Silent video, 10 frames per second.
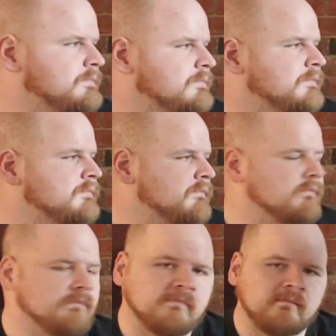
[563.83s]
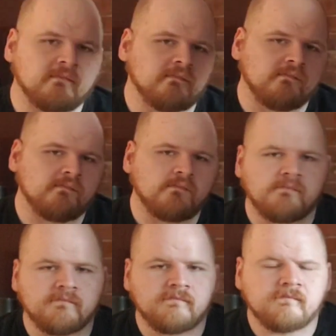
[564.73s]

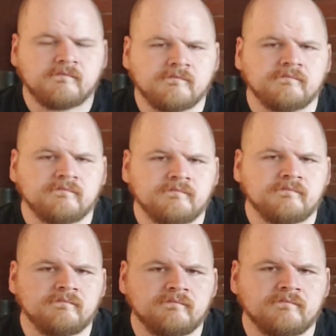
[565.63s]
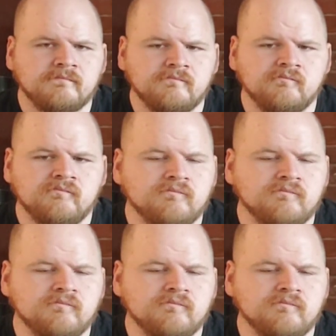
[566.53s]
This person isn't speaking.